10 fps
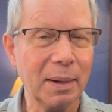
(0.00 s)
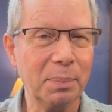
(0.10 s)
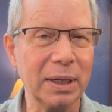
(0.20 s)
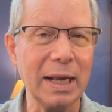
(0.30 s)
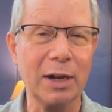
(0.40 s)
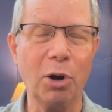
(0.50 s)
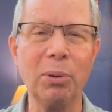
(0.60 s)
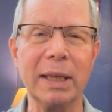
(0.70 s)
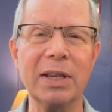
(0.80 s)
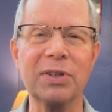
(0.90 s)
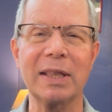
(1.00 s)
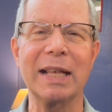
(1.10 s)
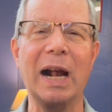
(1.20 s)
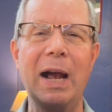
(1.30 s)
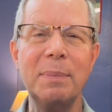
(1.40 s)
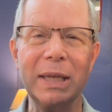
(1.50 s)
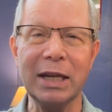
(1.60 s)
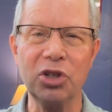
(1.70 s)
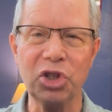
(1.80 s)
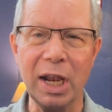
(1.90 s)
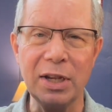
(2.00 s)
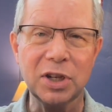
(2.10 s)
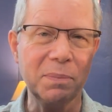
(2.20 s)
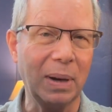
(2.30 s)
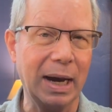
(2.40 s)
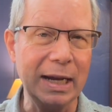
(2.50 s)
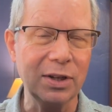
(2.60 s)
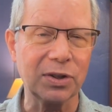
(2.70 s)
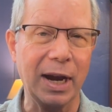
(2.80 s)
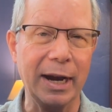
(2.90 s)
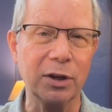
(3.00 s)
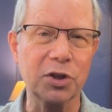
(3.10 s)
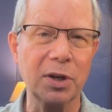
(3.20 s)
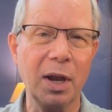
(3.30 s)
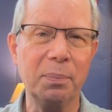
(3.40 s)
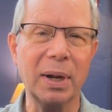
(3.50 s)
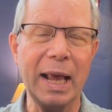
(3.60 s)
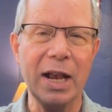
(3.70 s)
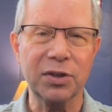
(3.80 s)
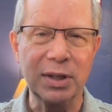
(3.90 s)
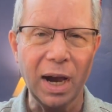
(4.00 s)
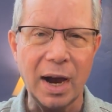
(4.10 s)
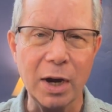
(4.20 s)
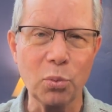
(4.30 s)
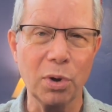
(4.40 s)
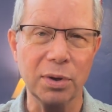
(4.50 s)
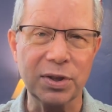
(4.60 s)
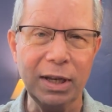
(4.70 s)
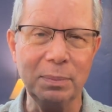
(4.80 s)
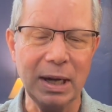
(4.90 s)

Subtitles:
But not only is it that I begin changing my desires, but as God works in